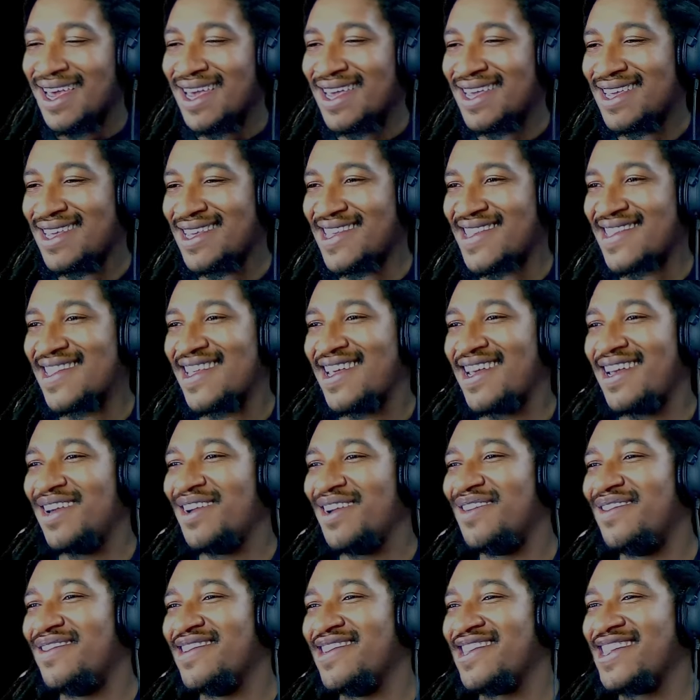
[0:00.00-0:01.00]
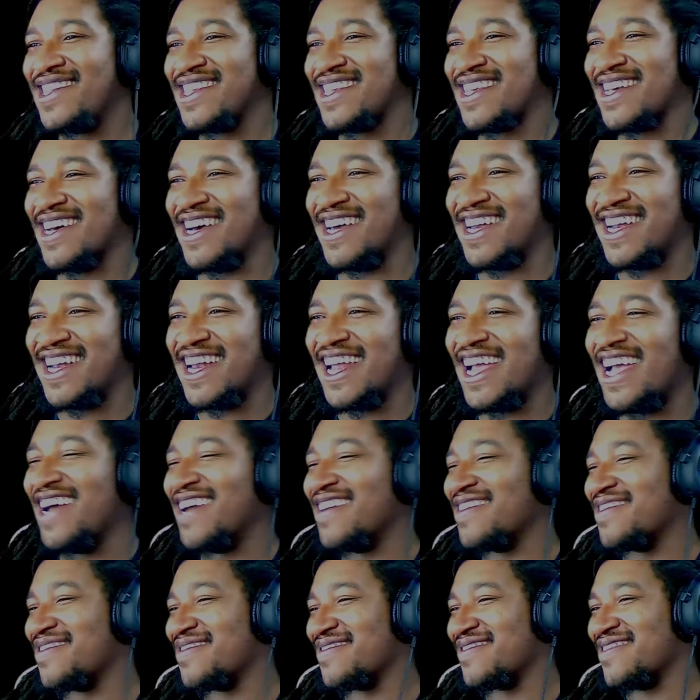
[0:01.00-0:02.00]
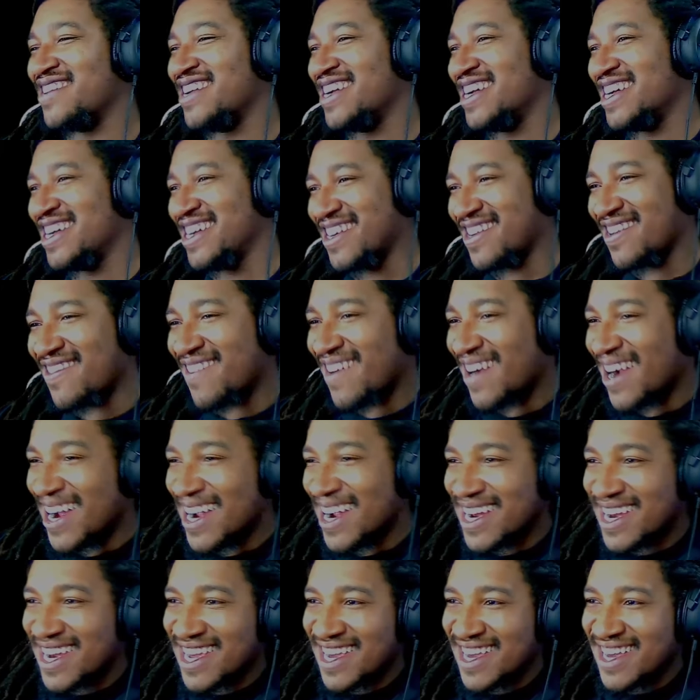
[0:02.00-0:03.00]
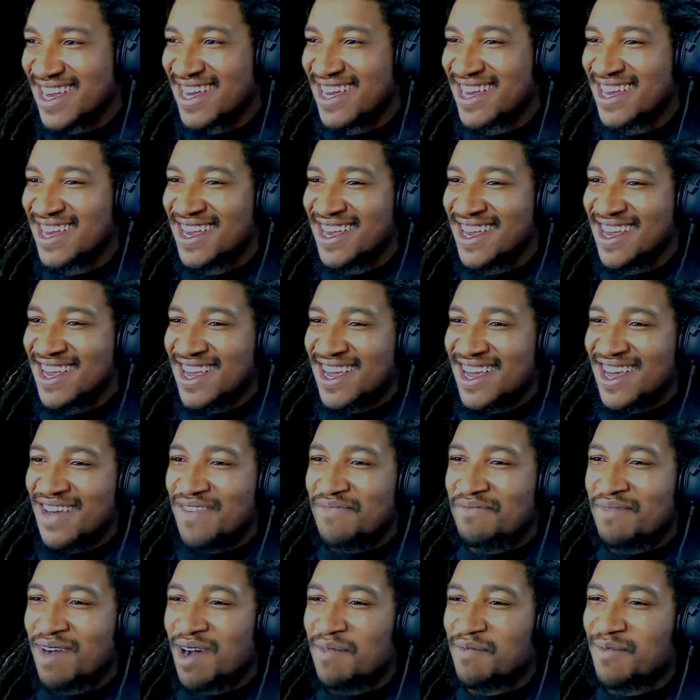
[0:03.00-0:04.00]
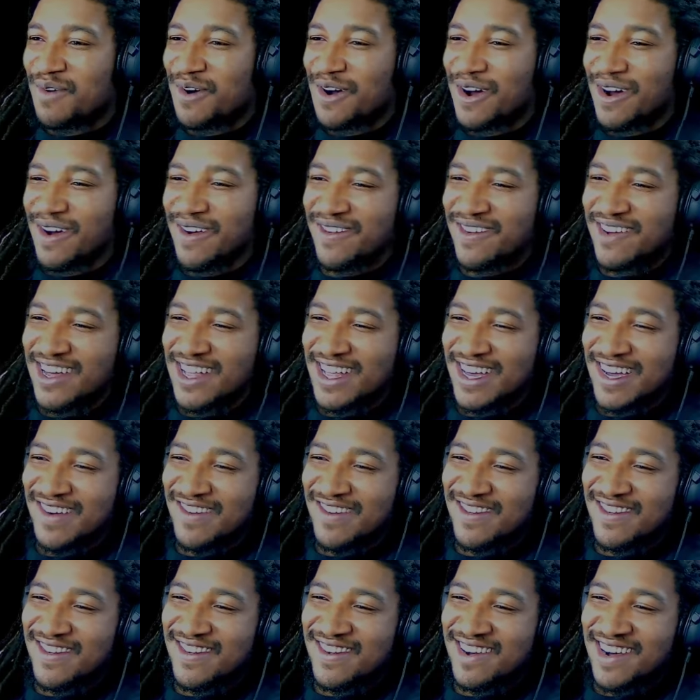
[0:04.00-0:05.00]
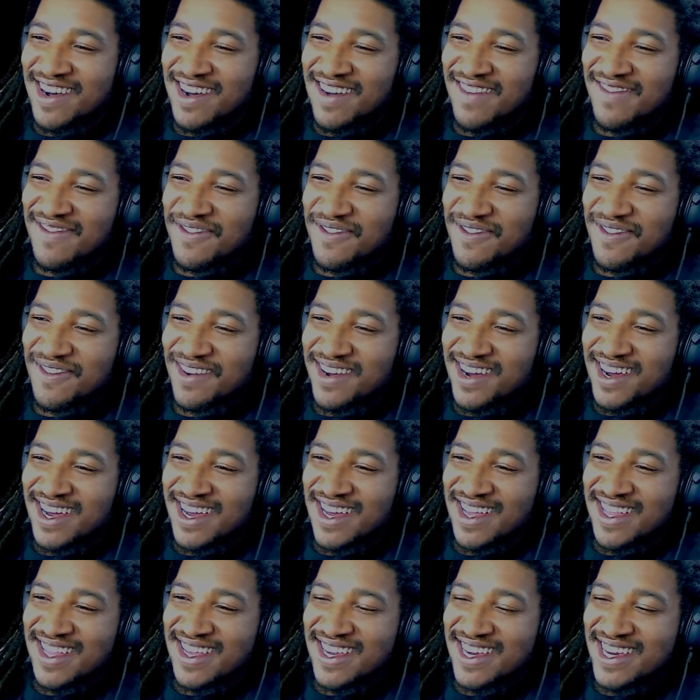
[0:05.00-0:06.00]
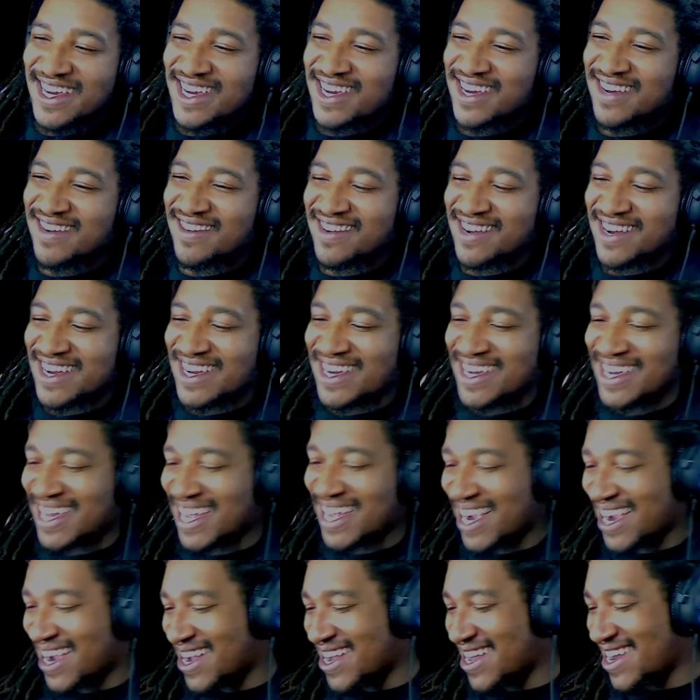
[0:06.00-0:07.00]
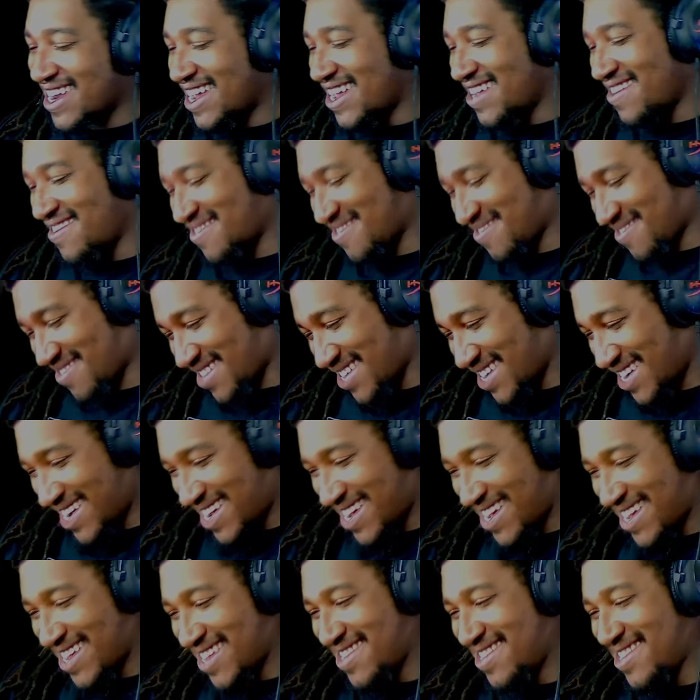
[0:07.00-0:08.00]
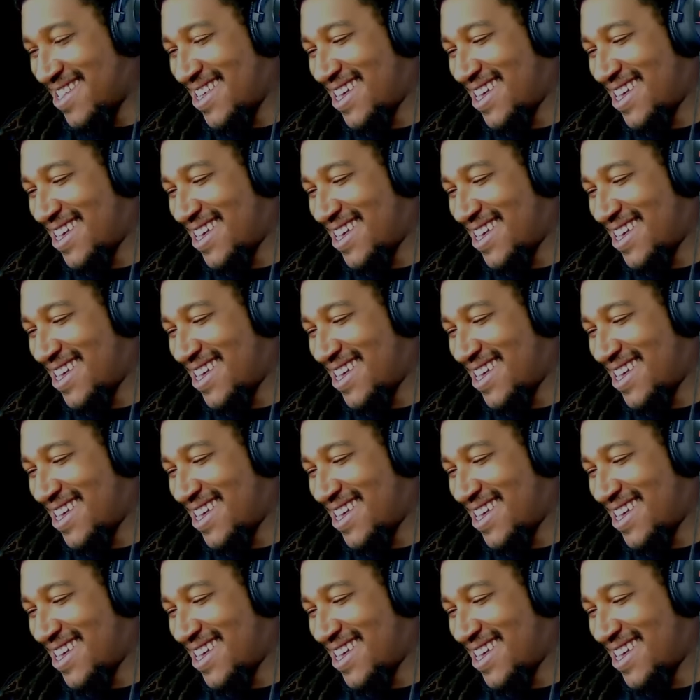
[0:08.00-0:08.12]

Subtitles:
He still is Sonny. That's real right there. My boy really grew up for real in the streets, dog. That's real.